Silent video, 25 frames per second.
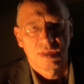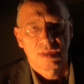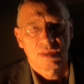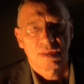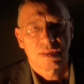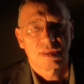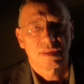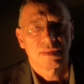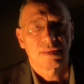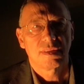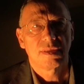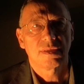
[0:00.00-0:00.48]

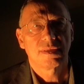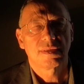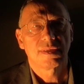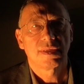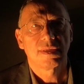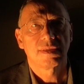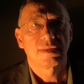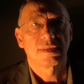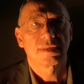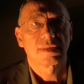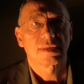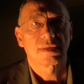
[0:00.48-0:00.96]
This
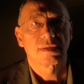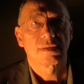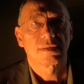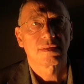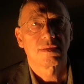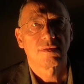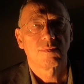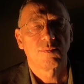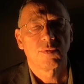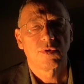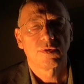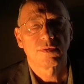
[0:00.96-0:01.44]
is
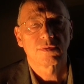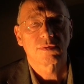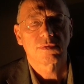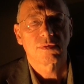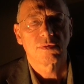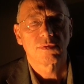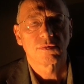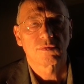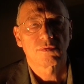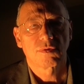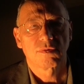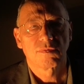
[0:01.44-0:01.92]
the most
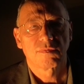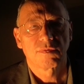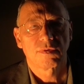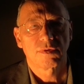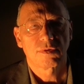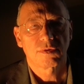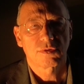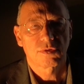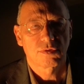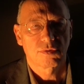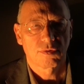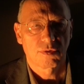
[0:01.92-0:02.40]

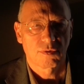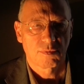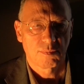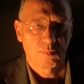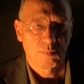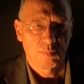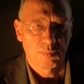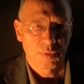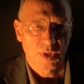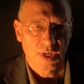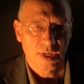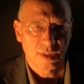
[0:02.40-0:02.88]
controversial
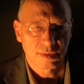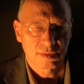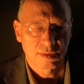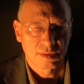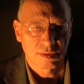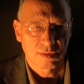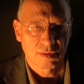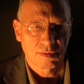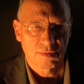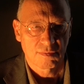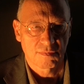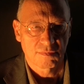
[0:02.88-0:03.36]
part
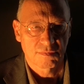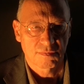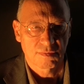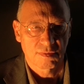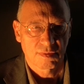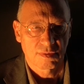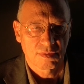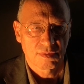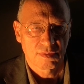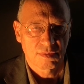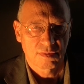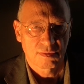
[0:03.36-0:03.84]
of
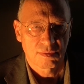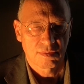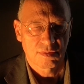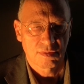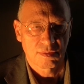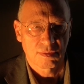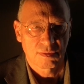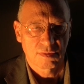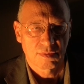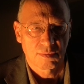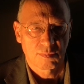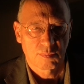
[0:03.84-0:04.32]

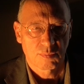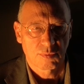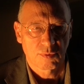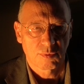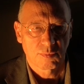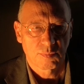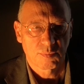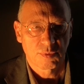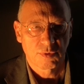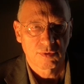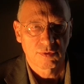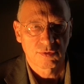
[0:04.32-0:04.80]
the
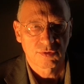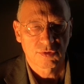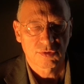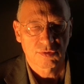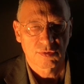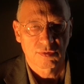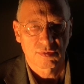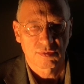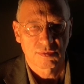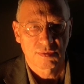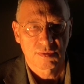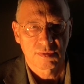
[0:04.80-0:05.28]

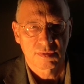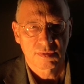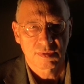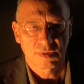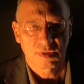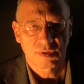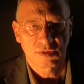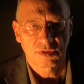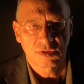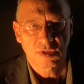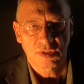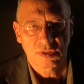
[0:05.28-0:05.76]
proposal, the
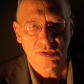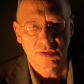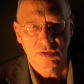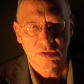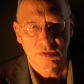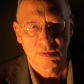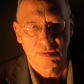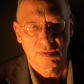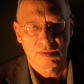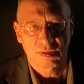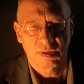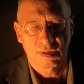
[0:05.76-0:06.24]

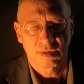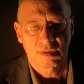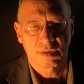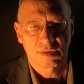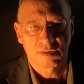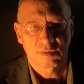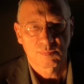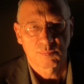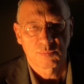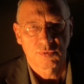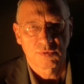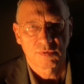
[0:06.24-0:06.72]
suggestion that
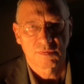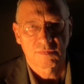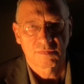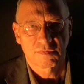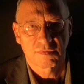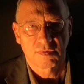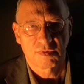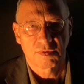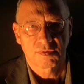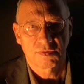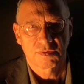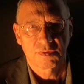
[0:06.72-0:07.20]
is put
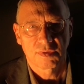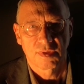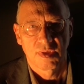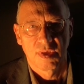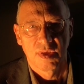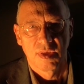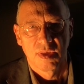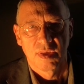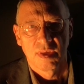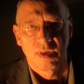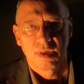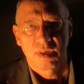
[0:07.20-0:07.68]
forth
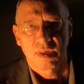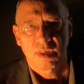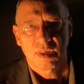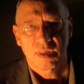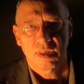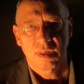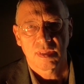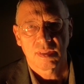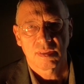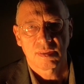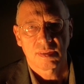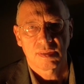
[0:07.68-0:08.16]

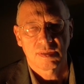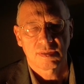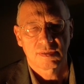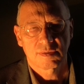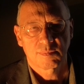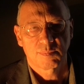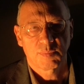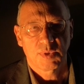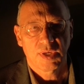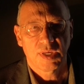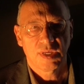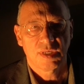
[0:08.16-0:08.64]
in this
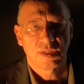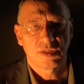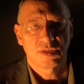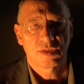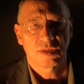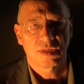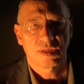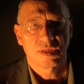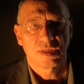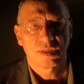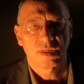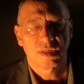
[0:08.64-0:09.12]
page
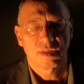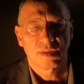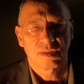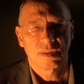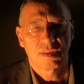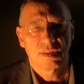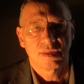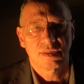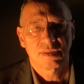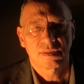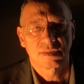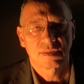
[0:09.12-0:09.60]
and in
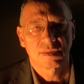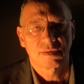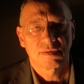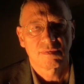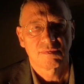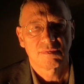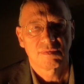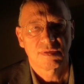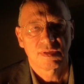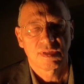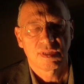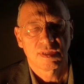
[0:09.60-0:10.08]
this
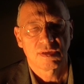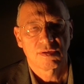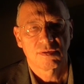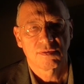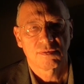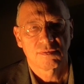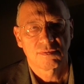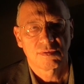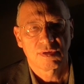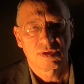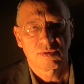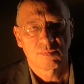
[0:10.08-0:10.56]

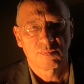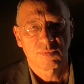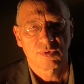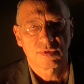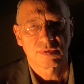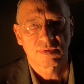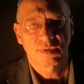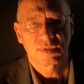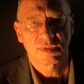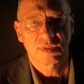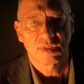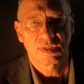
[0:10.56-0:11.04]
video number
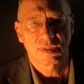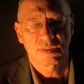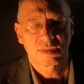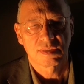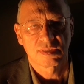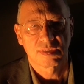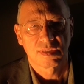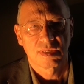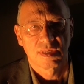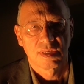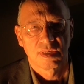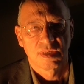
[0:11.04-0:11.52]
6,